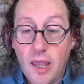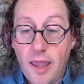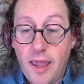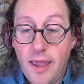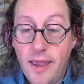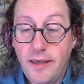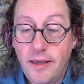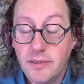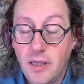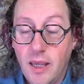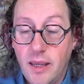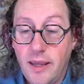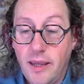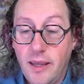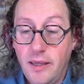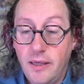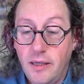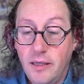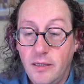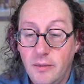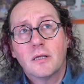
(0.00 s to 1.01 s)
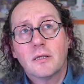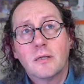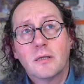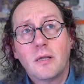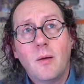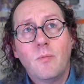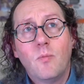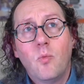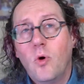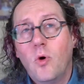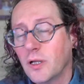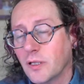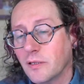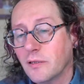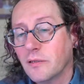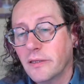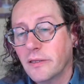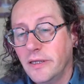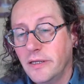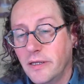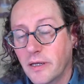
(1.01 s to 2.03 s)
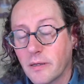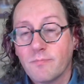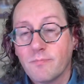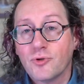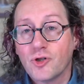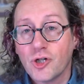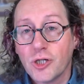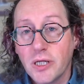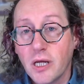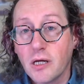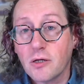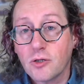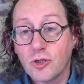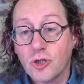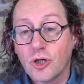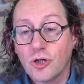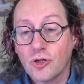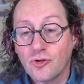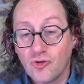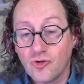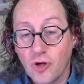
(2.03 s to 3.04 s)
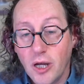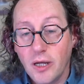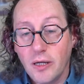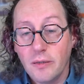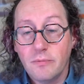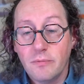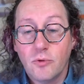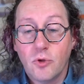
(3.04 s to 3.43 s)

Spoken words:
as a somewhat leading predictor, right?